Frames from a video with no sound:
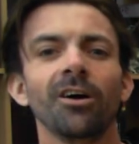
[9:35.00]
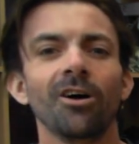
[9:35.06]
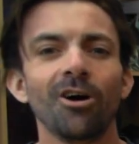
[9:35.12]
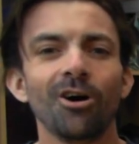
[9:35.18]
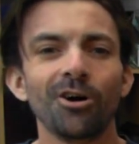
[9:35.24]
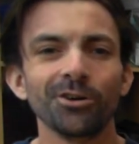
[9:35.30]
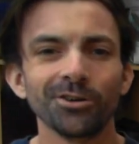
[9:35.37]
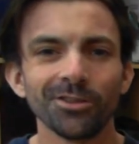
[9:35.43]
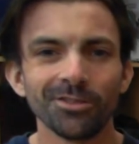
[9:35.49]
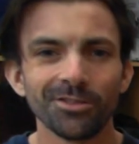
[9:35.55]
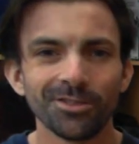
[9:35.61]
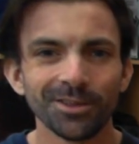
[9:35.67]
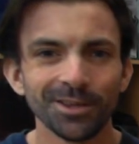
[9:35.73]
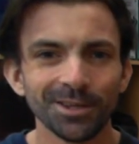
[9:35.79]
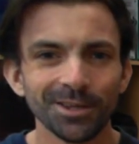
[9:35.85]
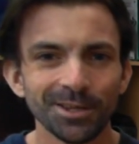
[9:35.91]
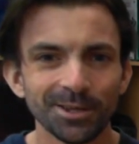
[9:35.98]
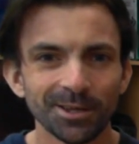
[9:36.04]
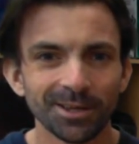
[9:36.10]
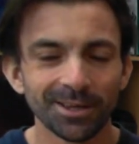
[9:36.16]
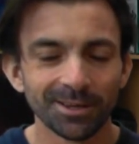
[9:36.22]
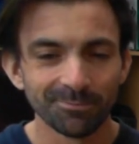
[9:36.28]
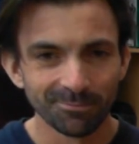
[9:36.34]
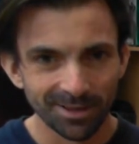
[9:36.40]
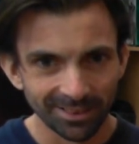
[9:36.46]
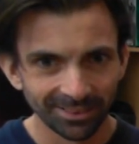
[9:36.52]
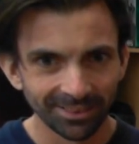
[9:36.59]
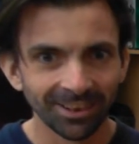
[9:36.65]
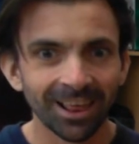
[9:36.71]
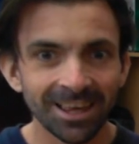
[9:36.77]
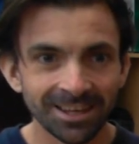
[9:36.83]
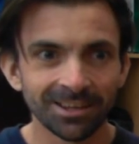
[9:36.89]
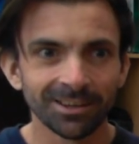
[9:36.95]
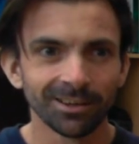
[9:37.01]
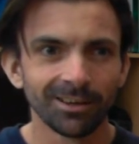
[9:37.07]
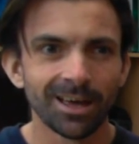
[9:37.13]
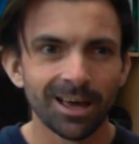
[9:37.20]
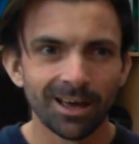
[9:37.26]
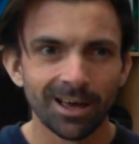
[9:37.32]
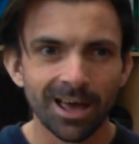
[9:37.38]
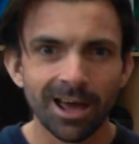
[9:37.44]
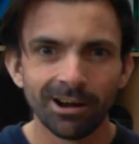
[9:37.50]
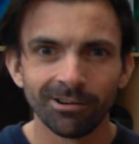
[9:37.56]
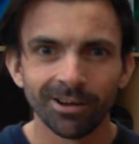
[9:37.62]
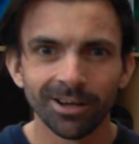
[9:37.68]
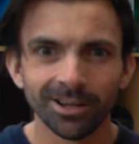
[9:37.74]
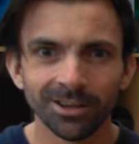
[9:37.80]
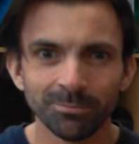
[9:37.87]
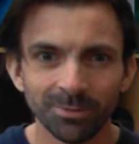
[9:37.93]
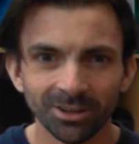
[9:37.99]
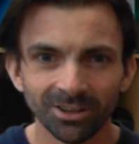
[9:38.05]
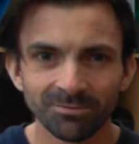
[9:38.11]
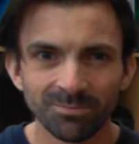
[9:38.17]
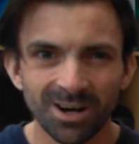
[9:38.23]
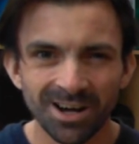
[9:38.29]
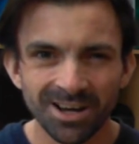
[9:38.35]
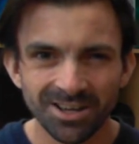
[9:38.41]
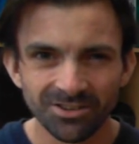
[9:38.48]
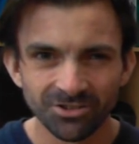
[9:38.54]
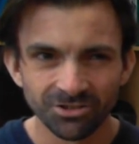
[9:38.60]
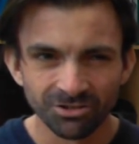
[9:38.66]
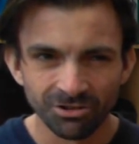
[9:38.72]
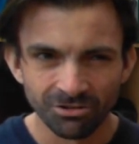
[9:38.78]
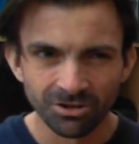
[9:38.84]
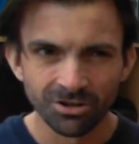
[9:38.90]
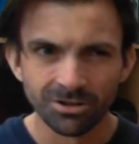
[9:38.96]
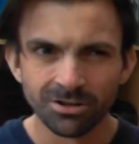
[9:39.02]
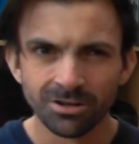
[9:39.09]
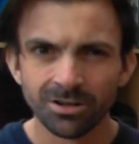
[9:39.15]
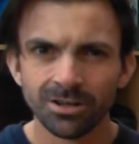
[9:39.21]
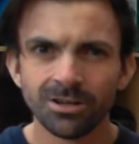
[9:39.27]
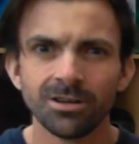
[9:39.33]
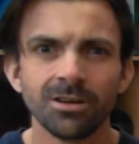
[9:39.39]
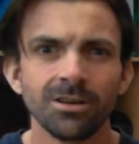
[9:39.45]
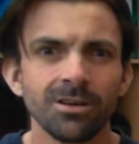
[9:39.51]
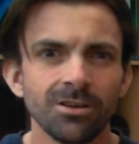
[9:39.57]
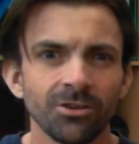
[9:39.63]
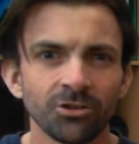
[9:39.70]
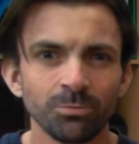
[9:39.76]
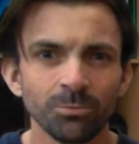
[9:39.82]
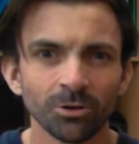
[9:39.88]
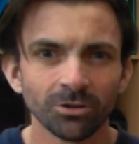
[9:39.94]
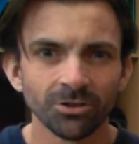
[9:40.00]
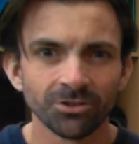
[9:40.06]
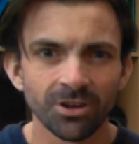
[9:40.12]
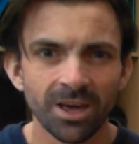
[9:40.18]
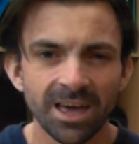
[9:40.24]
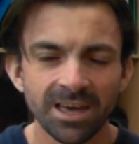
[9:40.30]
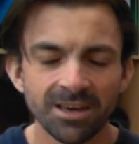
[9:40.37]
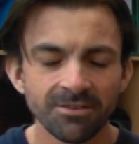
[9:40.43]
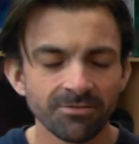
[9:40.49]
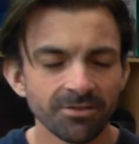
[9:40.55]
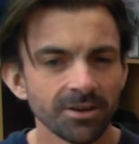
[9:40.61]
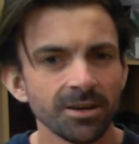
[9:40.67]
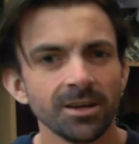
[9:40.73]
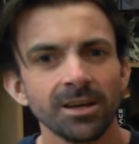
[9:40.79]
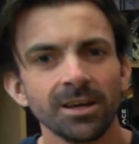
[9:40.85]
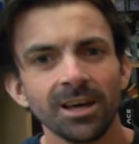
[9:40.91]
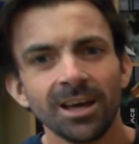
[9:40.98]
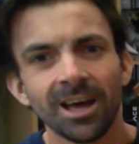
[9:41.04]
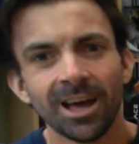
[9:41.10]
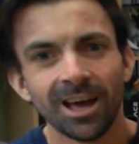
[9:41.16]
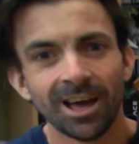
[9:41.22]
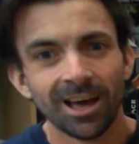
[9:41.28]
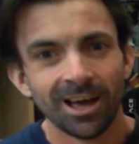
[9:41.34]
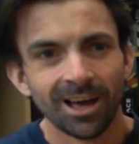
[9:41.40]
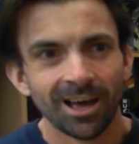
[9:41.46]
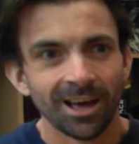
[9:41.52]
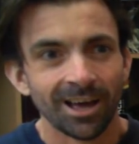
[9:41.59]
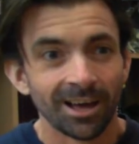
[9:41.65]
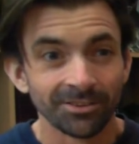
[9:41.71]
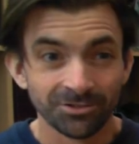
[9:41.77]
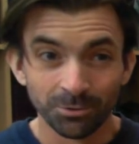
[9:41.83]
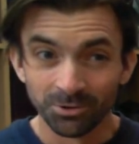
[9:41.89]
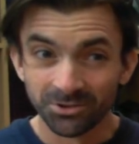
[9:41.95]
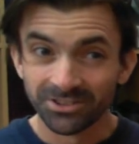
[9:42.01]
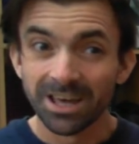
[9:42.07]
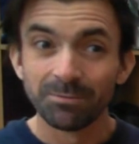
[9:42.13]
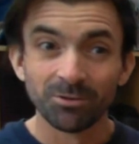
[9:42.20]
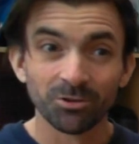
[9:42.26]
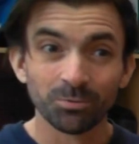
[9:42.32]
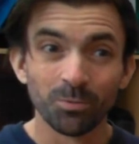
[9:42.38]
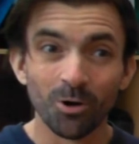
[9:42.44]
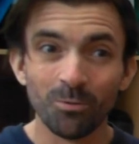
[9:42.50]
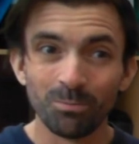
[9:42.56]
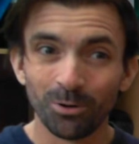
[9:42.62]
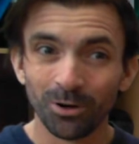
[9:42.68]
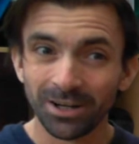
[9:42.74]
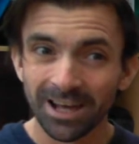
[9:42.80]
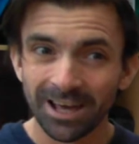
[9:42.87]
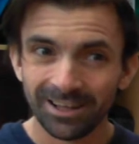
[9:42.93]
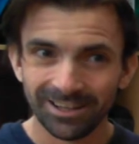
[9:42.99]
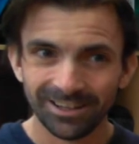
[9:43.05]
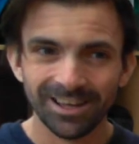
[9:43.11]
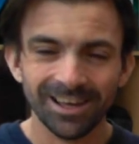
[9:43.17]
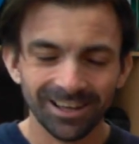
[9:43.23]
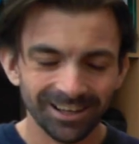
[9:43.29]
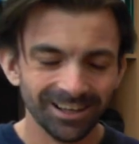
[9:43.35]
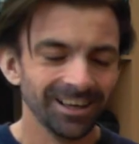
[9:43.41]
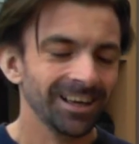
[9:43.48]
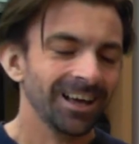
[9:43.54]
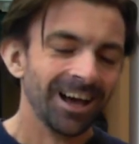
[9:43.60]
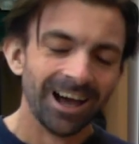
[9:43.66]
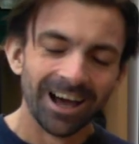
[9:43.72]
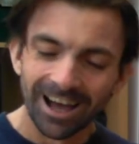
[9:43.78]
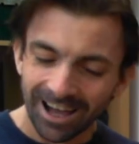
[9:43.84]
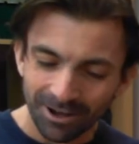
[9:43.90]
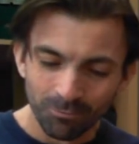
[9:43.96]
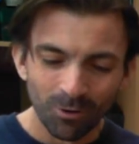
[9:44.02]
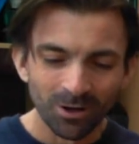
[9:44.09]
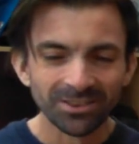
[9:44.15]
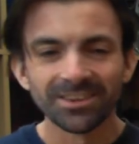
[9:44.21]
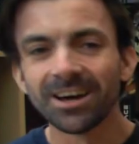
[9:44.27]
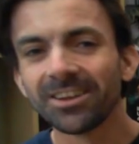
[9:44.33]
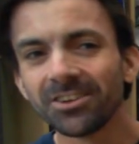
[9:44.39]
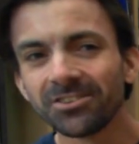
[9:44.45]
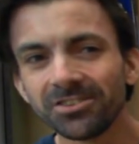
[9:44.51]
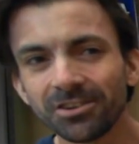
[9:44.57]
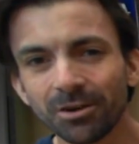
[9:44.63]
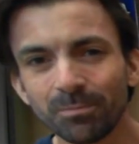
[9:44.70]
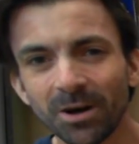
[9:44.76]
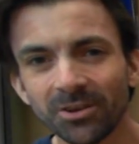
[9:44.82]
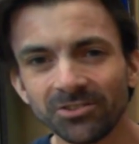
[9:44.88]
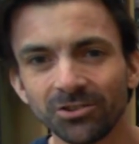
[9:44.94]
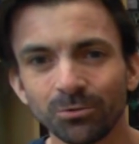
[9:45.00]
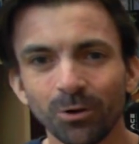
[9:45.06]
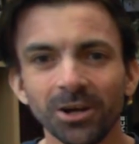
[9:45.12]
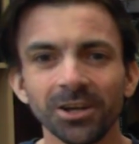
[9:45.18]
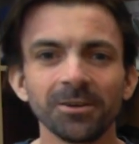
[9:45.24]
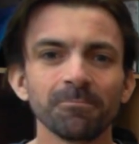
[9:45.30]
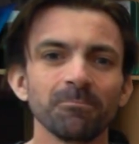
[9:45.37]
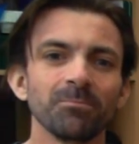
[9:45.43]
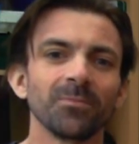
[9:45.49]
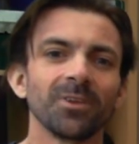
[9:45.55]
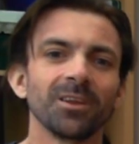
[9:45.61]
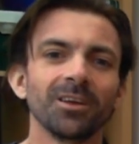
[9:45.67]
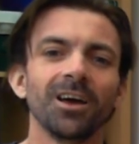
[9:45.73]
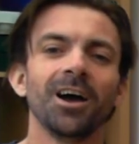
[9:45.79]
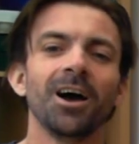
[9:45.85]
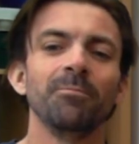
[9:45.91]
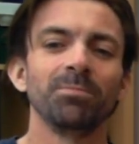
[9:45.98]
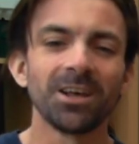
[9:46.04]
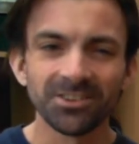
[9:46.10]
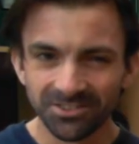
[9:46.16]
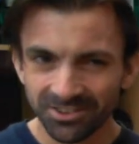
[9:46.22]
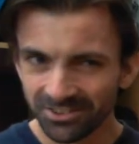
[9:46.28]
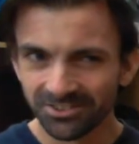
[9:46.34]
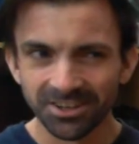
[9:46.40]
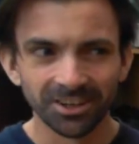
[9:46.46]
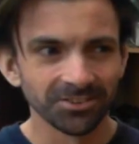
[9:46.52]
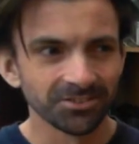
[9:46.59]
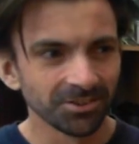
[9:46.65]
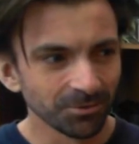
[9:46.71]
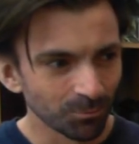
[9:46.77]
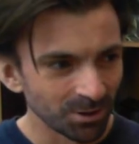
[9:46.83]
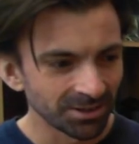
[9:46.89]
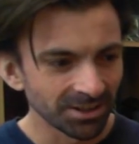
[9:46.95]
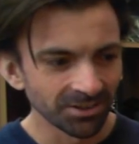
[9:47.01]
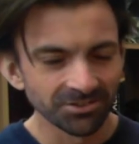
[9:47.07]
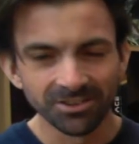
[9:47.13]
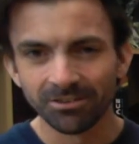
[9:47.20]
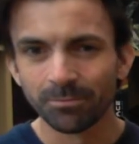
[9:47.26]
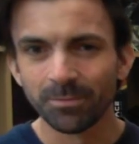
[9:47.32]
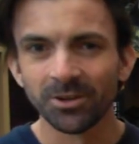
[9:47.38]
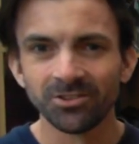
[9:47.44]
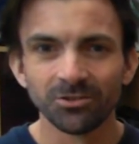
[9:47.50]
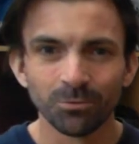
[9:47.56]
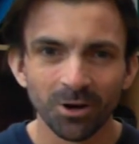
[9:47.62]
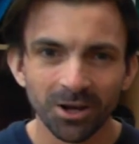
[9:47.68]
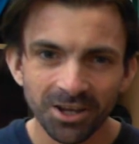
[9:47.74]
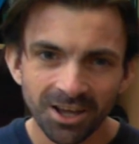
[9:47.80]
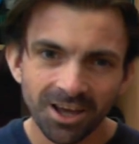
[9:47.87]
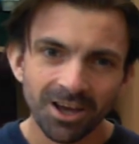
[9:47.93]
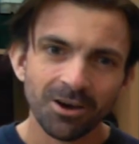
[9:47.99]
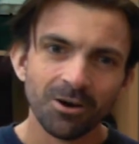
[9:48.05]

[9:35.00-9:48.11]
on the lake area in the middle of my sunken smuggler's cave. To escape the spawn point, I went down that secret passageway, I blasted a skeleton, went down the secret passageway,